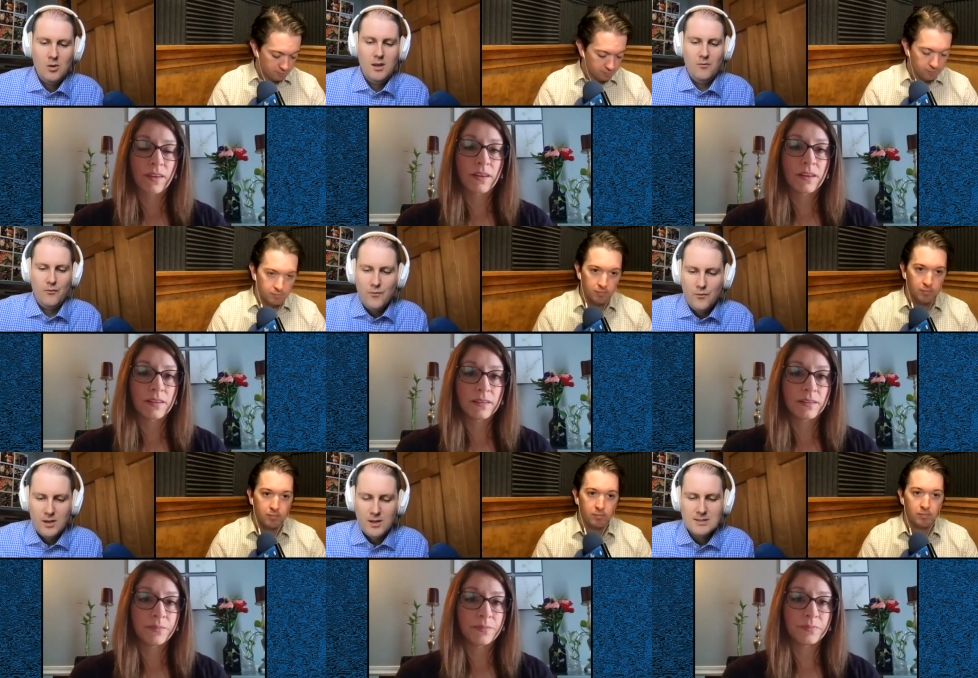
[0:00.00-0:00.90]
Speaker 1: it
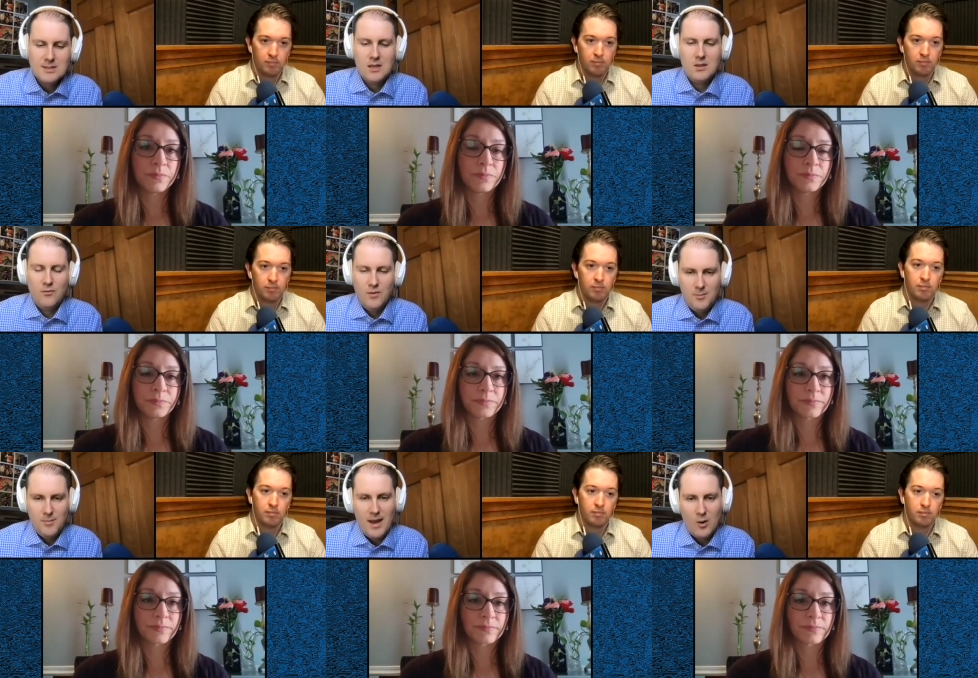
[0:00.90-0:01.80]
feels like the
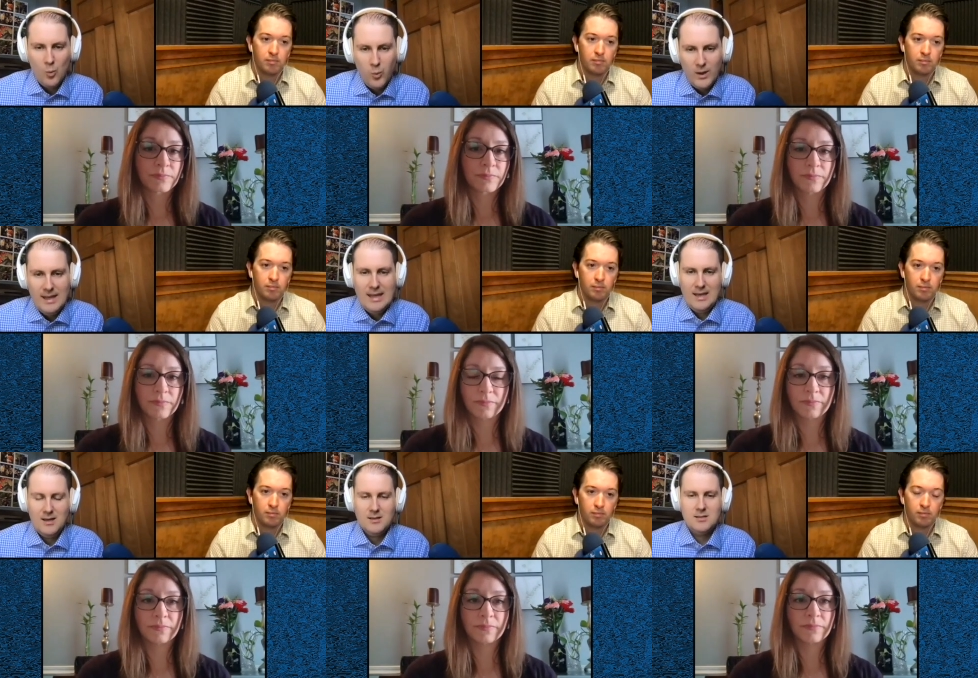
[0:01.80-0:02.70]
feedback we
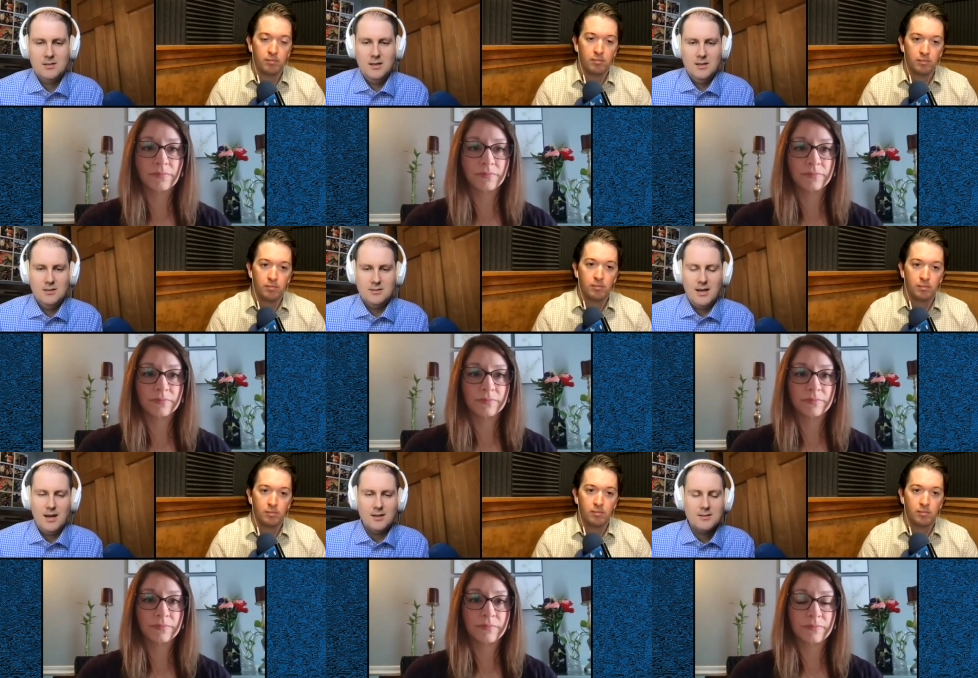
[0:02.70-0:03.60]
get is
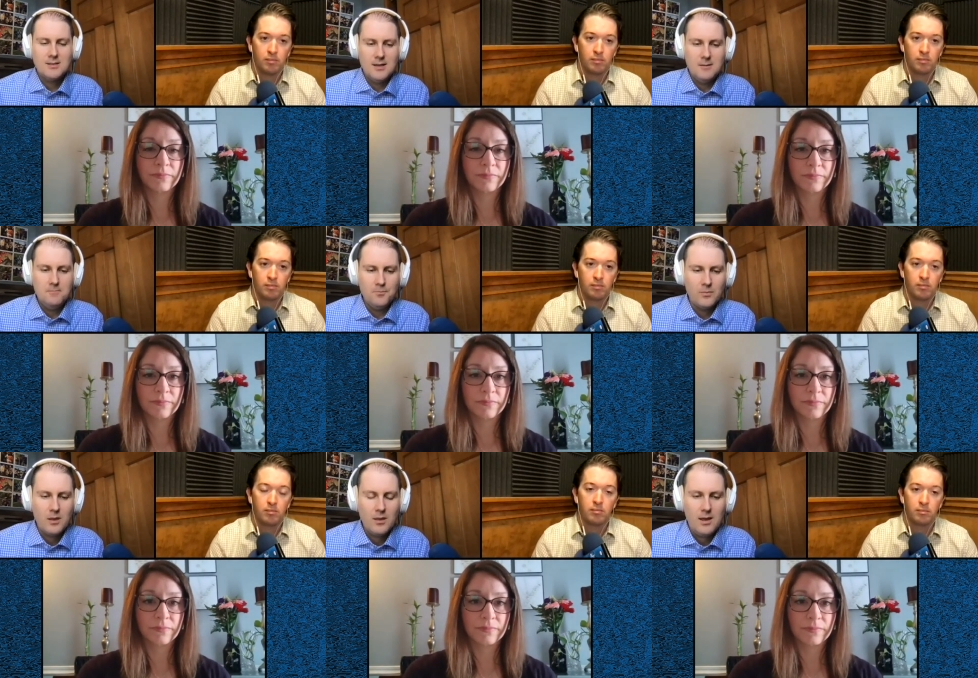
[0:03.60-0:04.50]
that
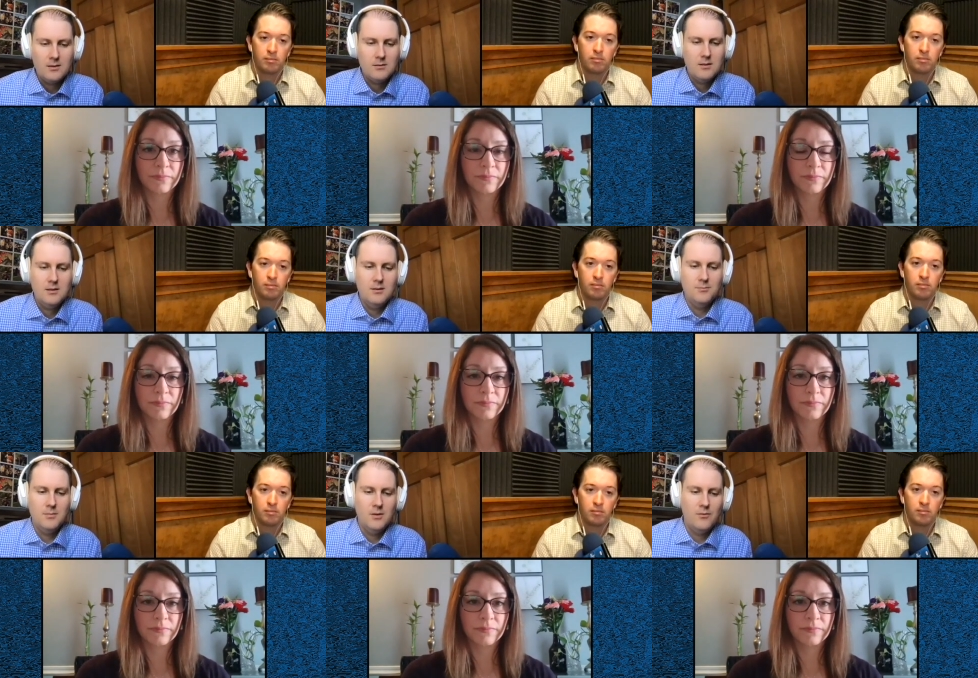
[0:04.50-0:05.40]
um, that
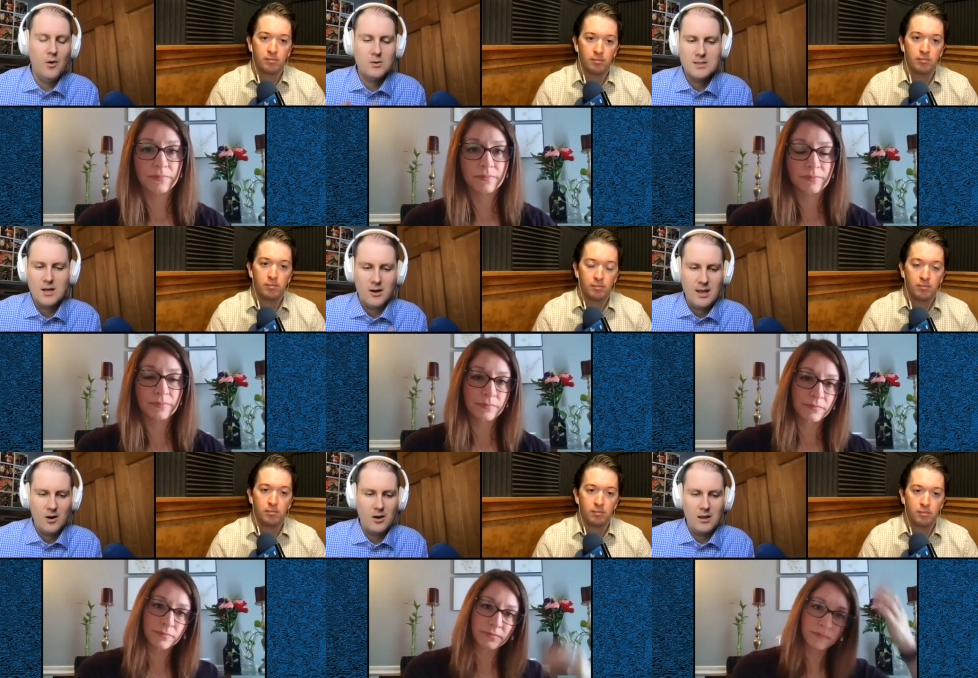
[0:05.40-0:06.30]
the the folks that are
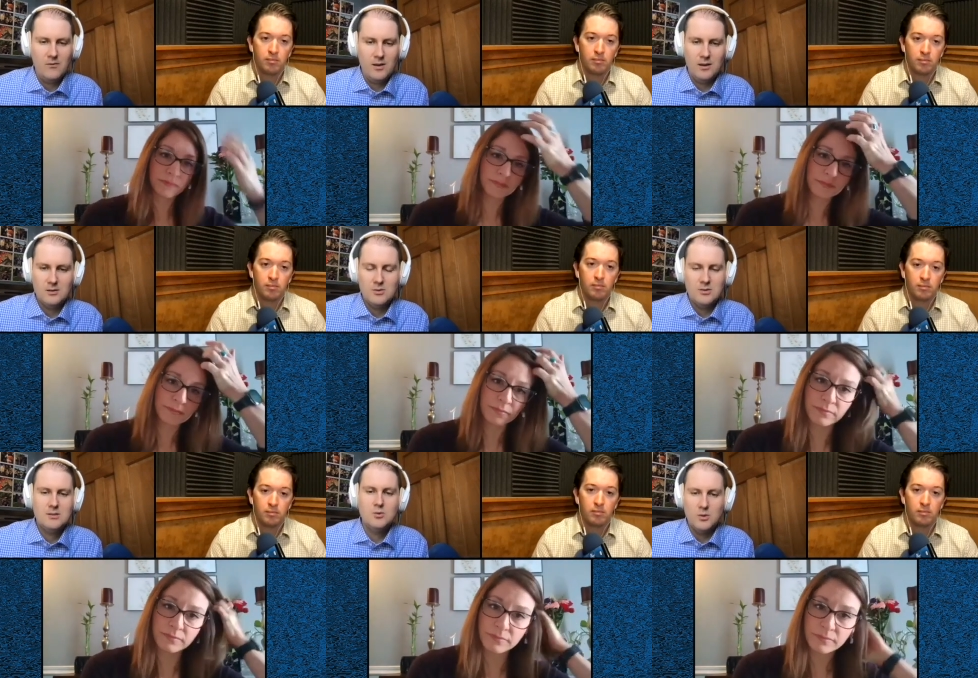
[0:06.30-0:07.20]
caregiving to
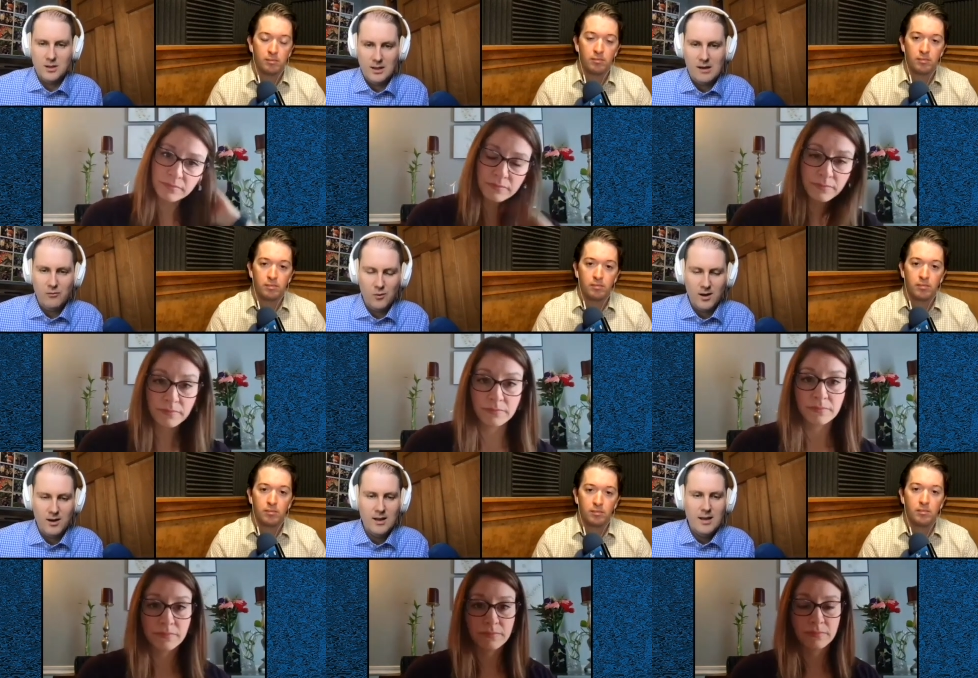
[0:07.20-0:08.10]
to the loved
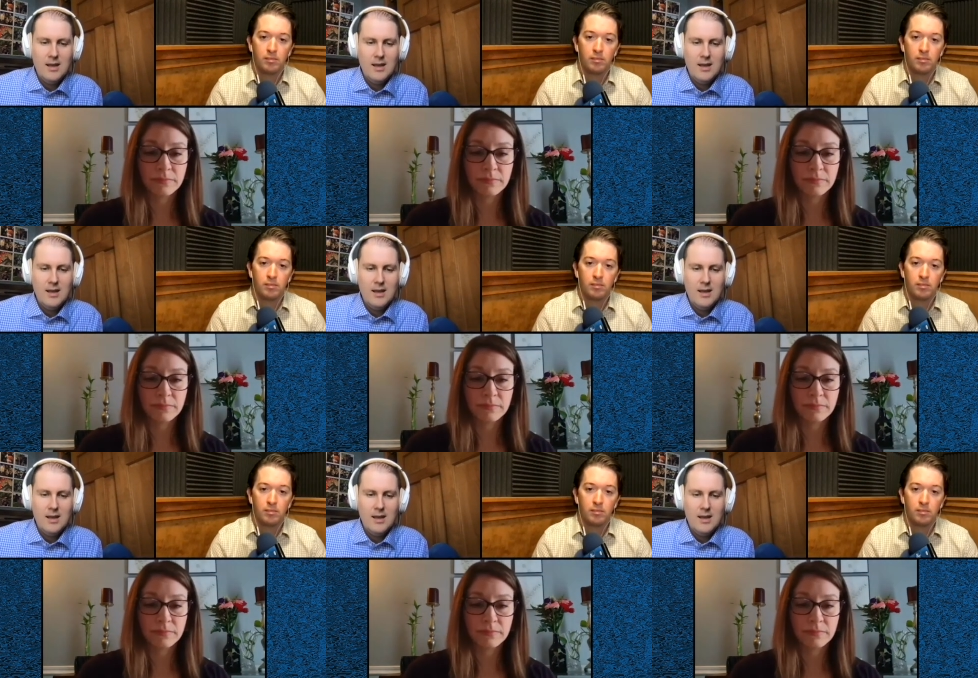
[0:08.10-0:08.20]
one